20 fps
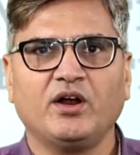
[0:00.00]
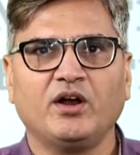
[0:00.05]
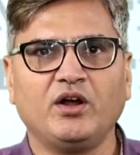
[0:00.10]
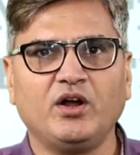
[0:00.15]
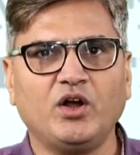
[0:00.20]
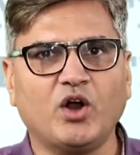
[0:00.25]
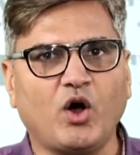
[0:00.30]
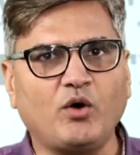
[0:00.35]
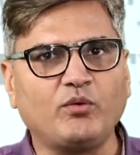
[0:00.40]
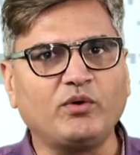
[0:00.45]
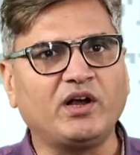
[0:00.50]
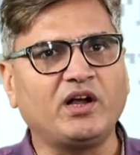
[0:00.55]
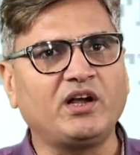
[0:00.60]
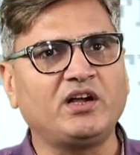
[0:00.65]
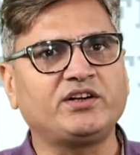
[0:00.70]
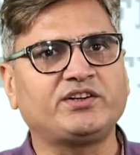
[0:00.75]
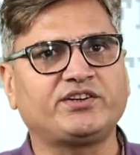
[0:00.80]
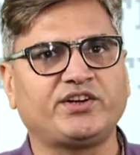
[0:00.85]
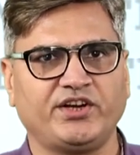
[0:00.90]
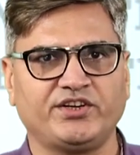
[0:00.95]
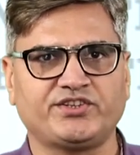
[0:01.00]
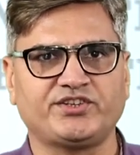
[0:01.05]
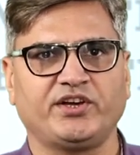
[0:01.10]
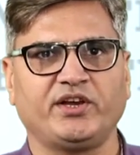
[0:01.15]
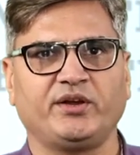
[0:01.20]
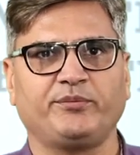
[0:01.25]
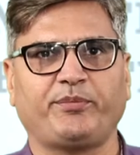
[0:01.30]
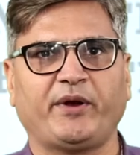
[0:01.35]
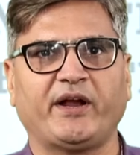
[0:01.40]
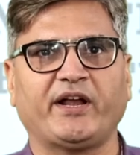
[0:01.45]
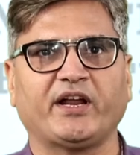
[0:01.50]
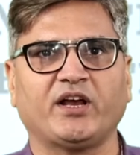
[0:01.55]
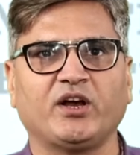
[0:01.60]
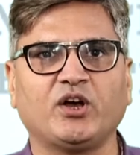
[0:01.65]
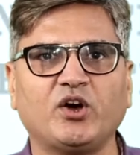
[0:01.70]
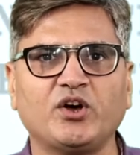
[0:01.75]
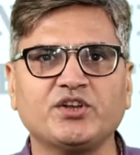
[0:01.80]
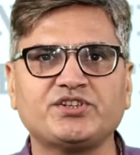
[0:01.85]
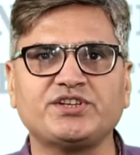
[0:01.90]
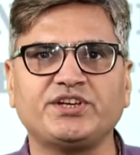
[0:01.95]
novel teaching
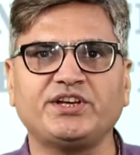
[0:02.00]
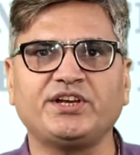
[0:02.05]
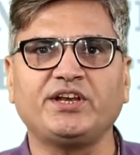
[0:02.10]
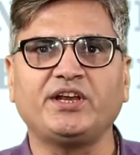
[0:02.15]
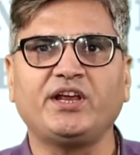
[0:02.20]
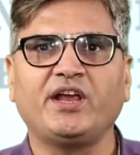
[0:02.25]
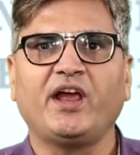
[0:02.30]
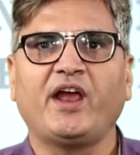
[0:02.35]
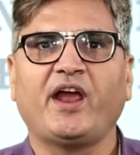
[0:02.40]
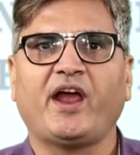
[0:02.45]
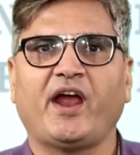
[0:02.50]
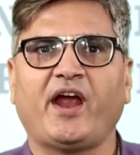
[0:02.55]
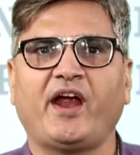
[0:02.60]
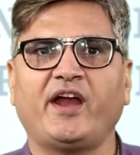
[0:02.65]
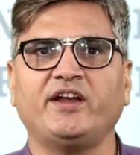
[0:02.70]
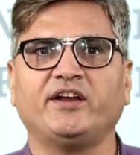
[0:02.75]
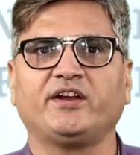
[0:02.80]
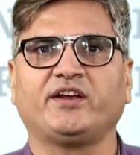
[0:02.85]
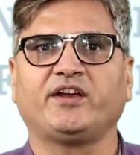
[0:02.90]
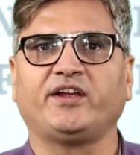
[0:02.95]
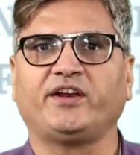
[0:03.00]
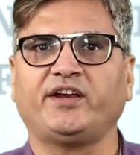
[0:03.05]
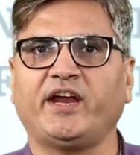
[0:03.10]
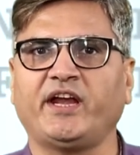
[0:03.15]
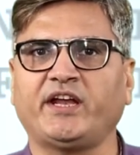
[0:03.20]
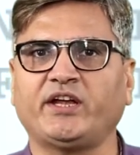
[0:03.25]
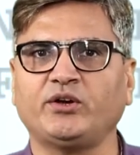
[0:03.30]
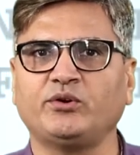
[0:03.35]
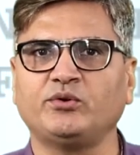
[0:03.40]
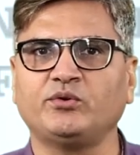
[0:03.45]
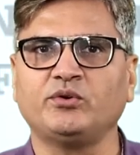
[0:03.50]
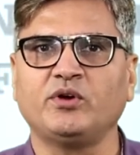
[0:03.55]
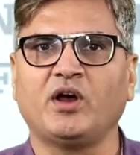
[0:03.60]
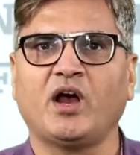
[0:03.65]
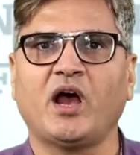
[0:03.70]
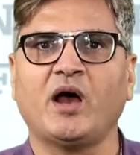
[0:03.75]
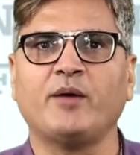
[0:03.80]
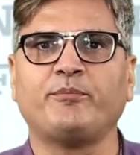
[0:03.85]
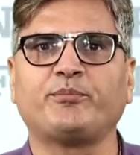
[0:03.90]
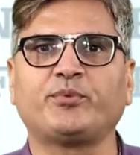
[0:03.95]
pedagogy and creative
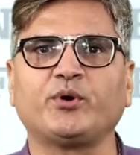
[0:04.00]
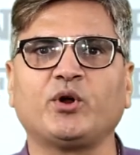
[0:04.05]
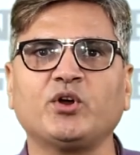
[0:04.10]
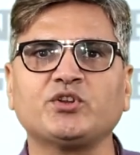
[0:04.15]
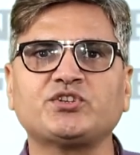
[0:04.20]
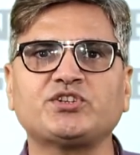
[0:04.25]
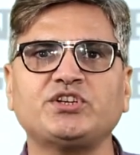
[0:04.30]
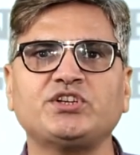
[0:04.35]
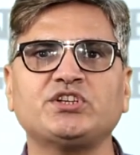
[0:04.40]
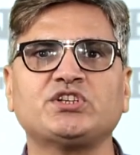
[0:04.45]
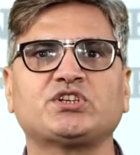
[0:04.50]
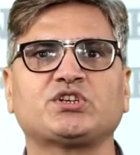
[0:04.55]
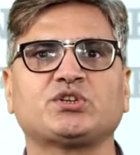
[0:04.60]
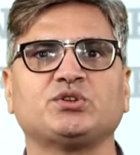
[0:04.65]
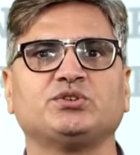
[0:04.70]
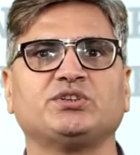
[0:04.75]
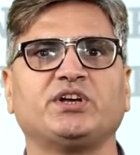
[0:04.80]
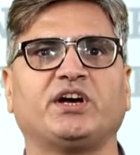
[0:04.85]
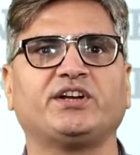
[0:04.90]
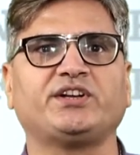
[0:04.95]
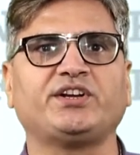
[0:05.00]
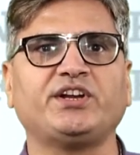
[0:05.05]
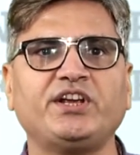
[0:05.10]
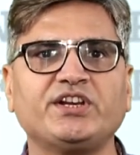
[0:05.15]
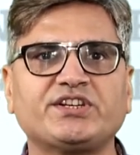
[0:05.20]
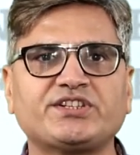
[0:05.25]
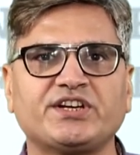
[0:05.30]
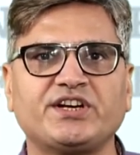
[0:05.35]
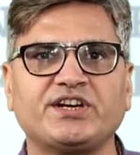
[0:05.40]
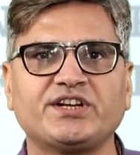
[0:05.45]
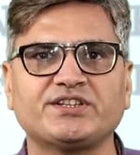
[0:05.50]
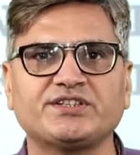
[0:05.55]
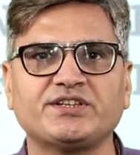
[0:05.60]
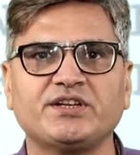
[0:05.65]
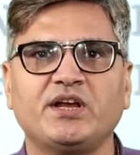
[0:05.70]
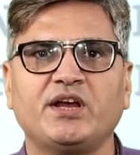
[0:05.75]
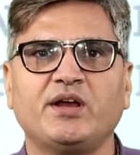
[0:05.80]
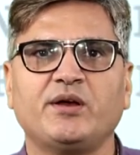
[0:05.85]
approaches to the teacher's